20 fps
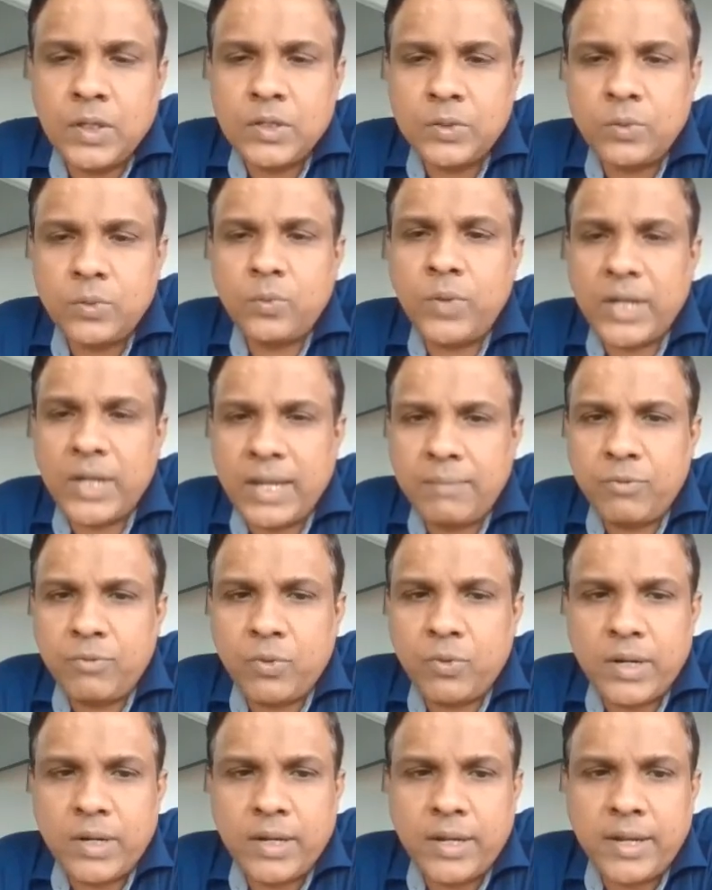So we came
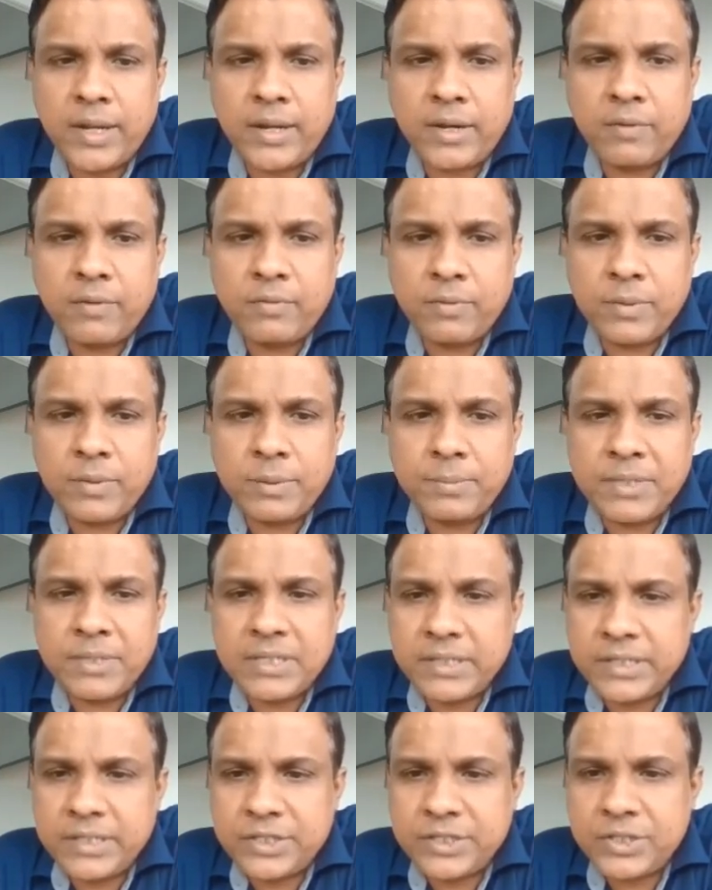to an end of our
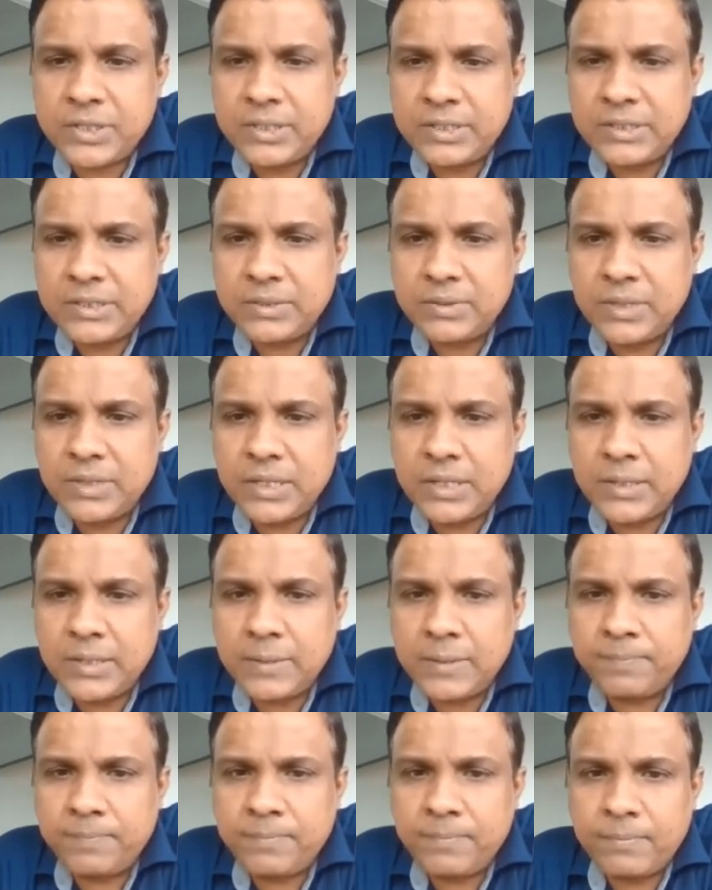presentation. So
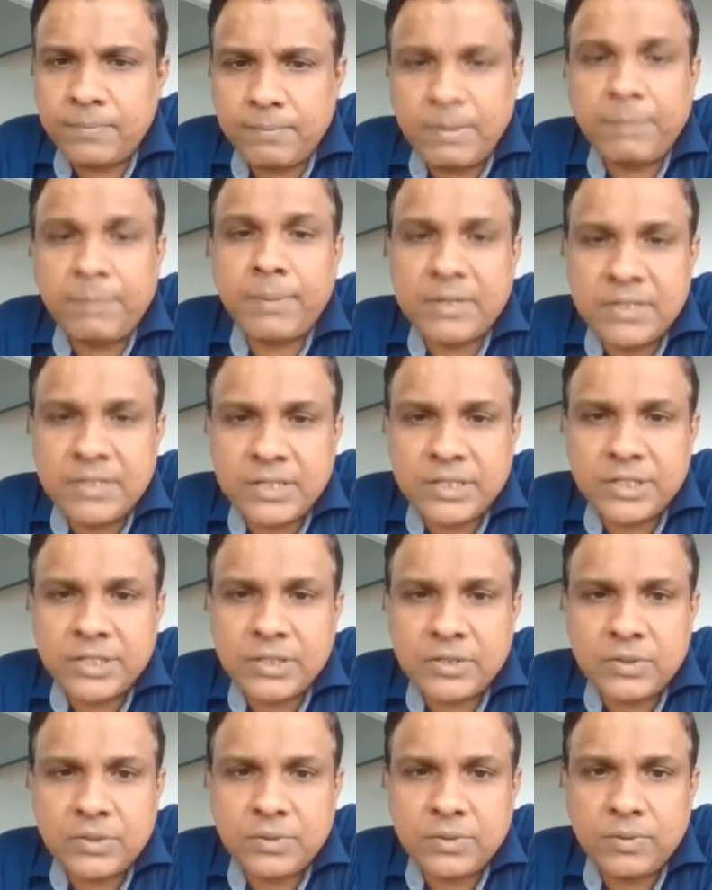my presentation.
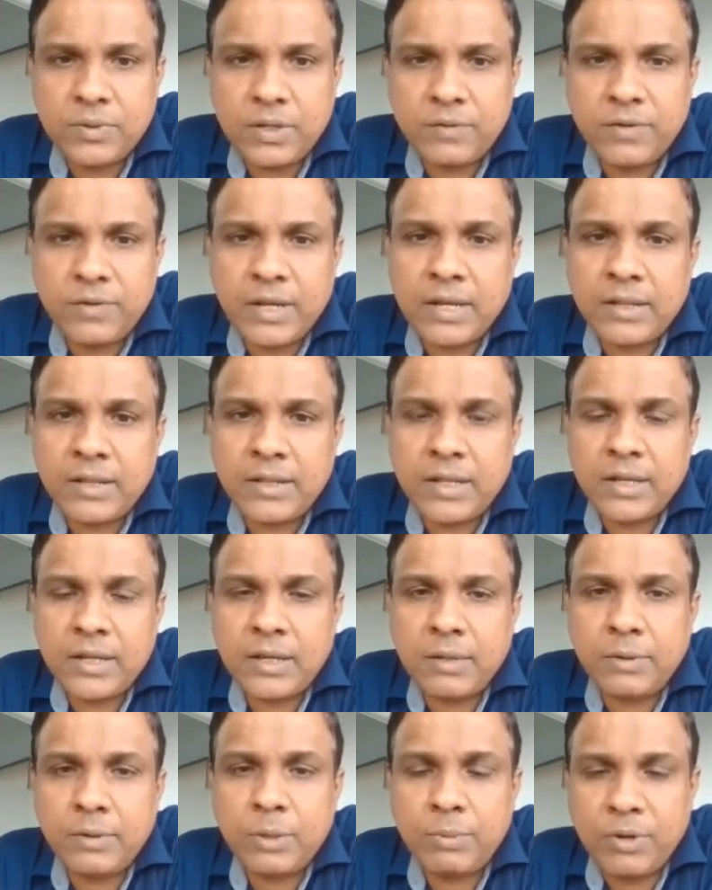So if anything
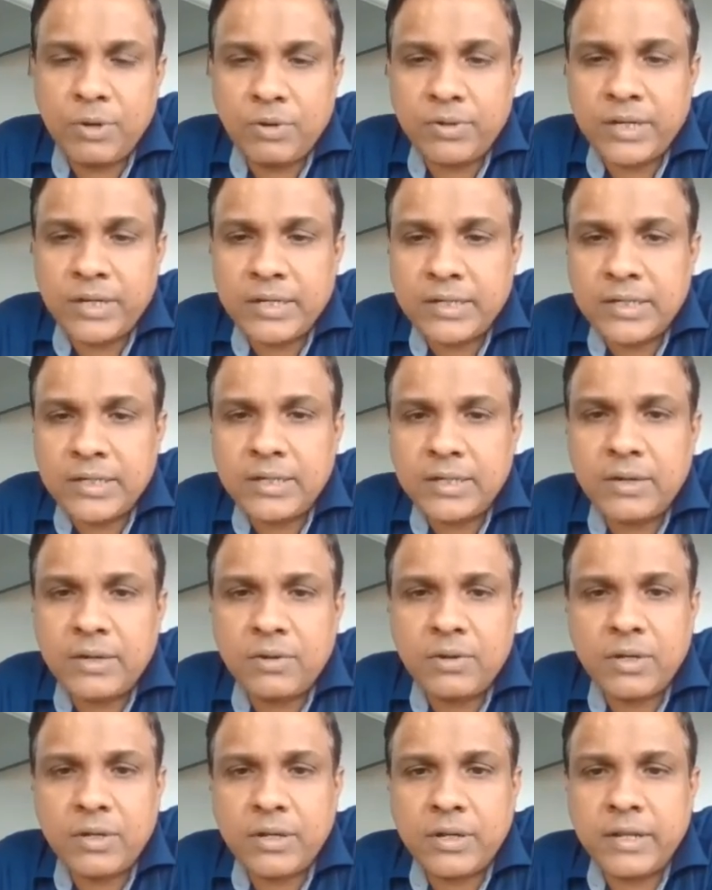you to be contacted,
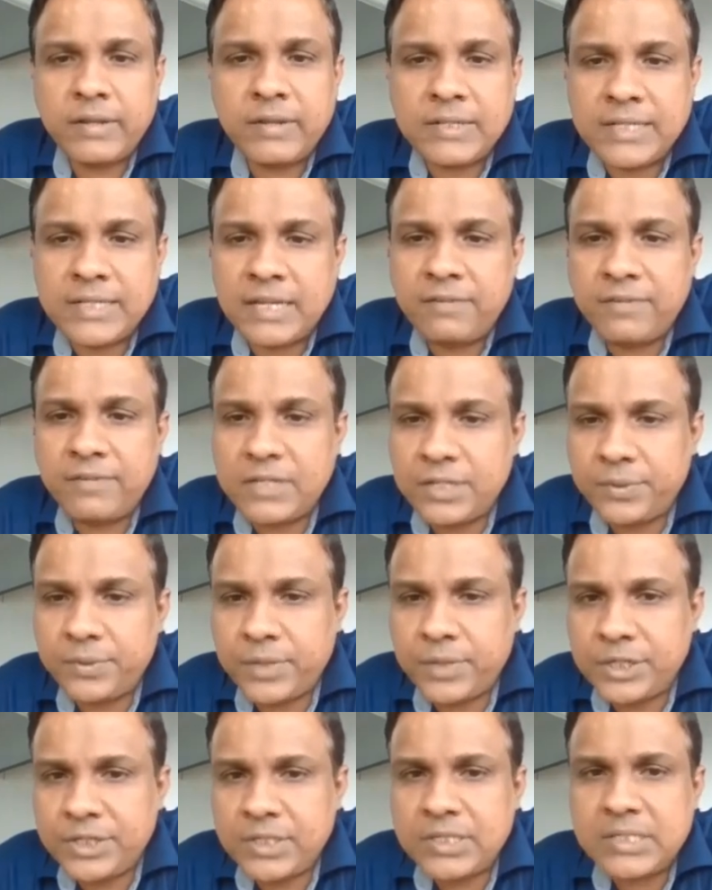or if there's any further
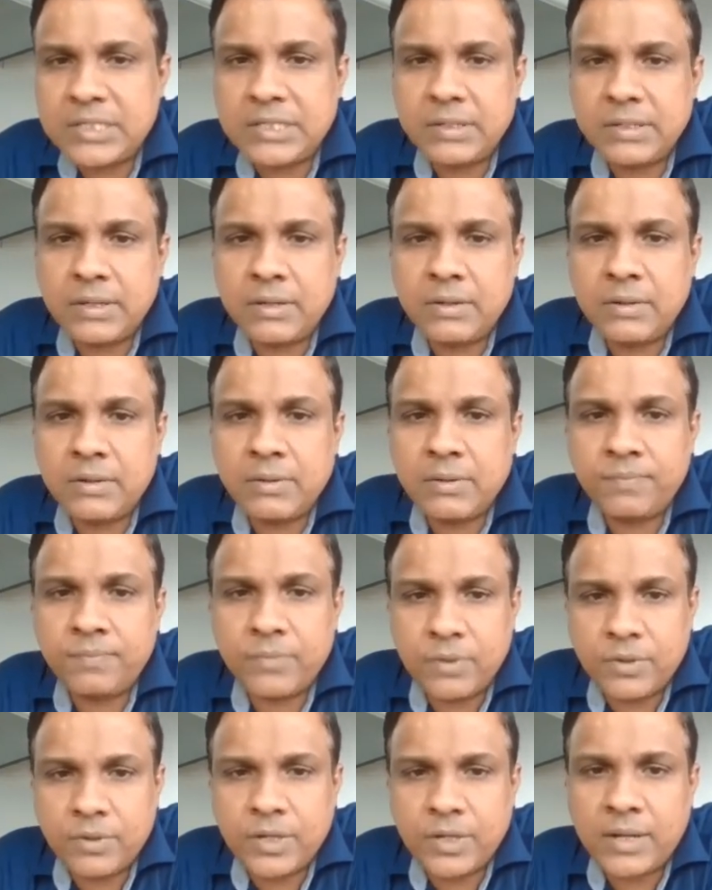questions,
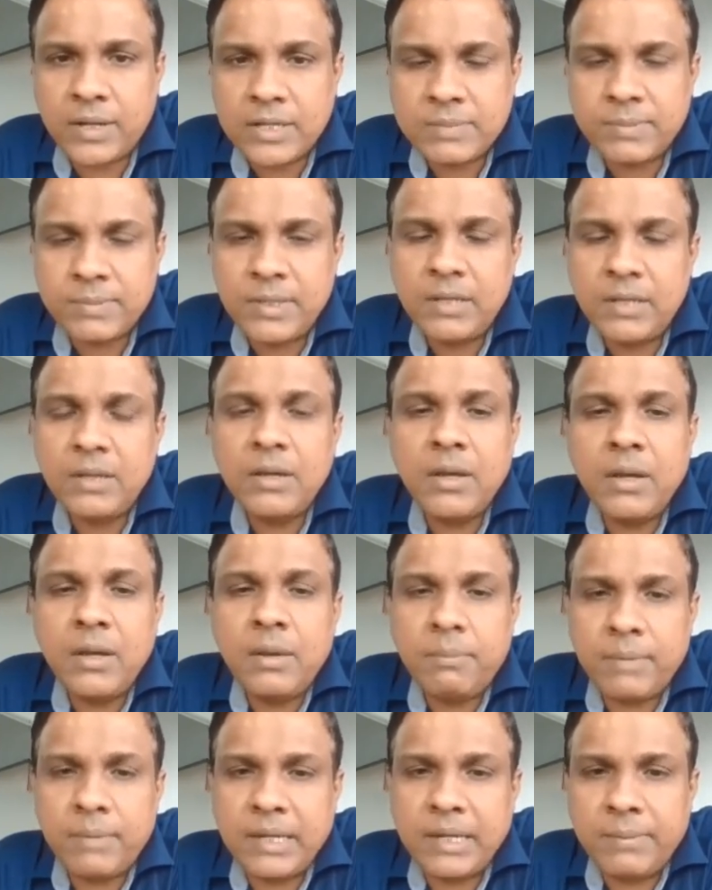you can ask me.
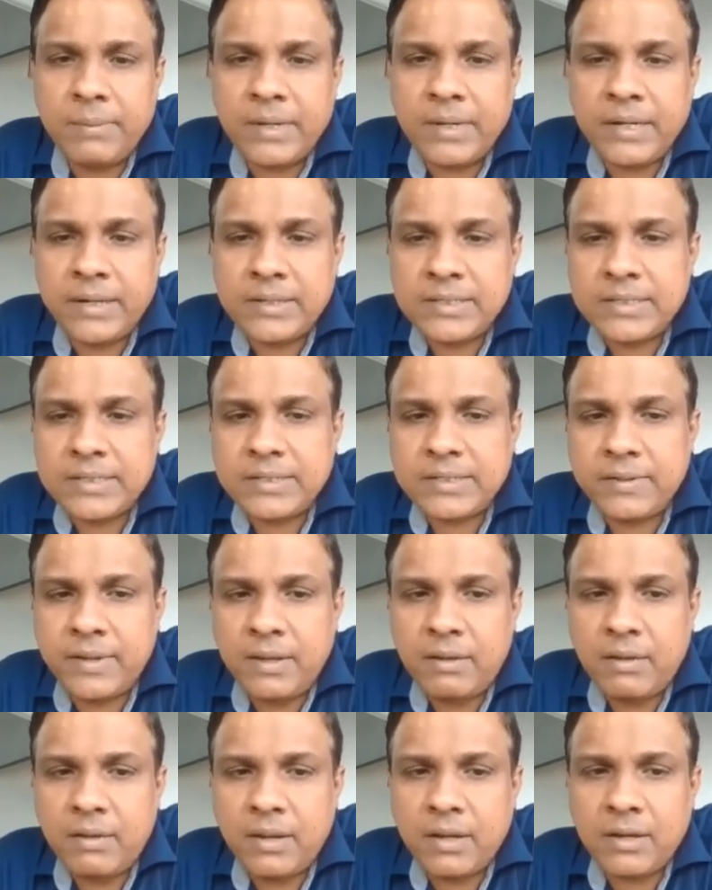My email address is
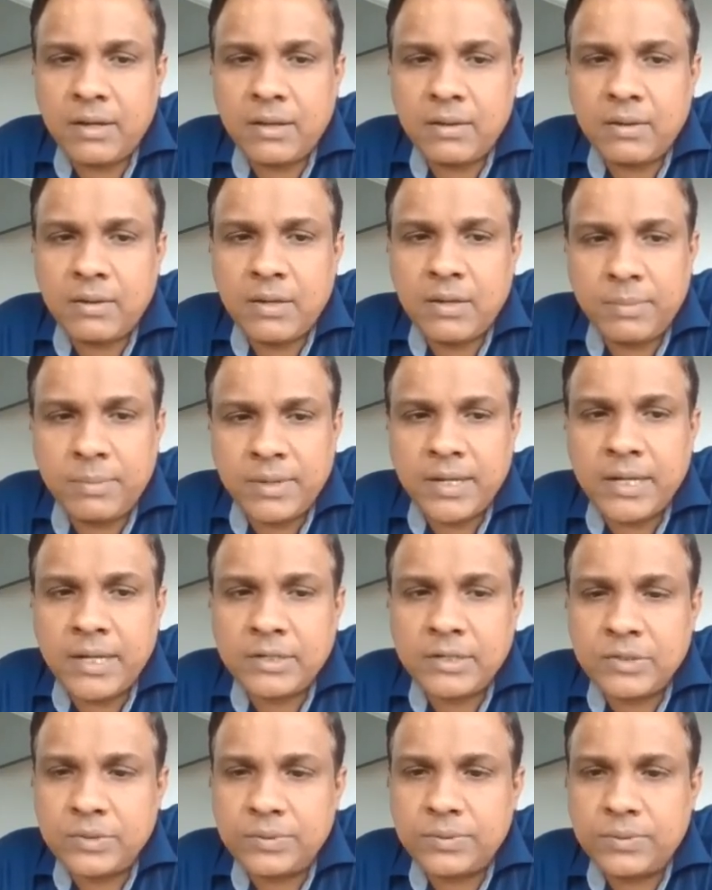there, and I'll be
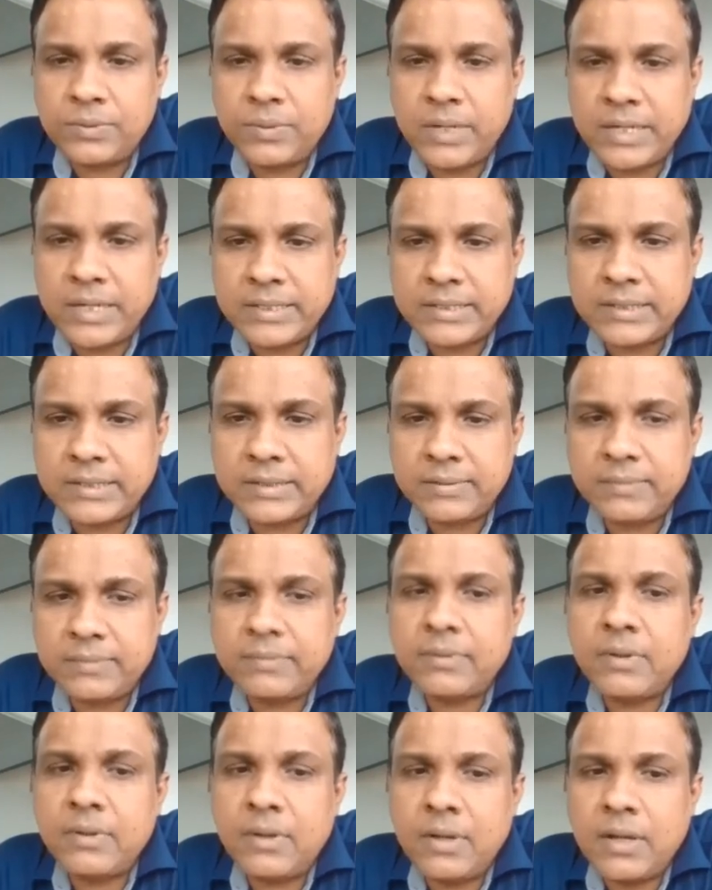glad to answer.
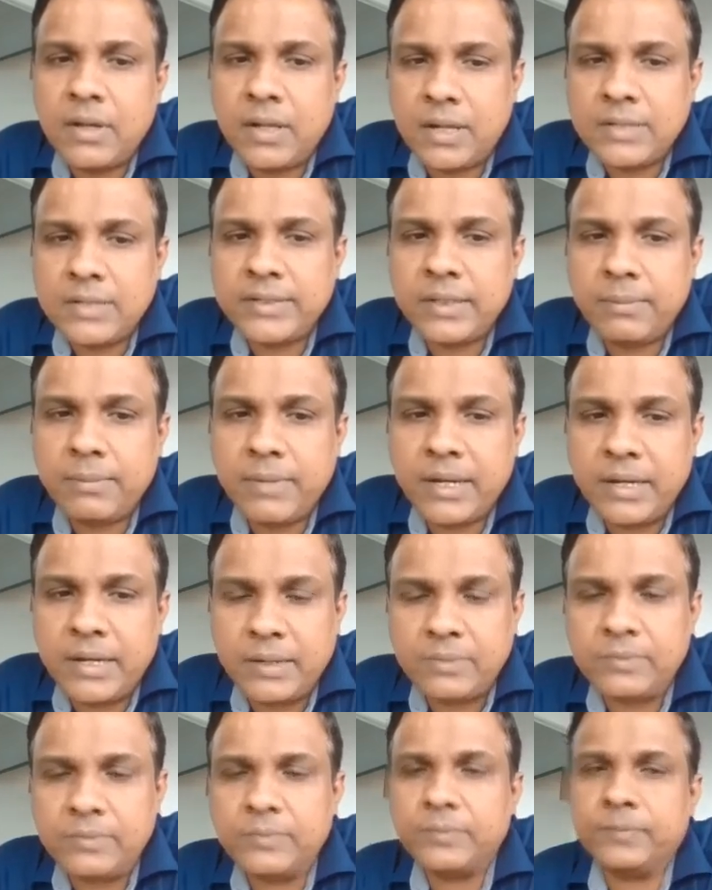I'll stand by now.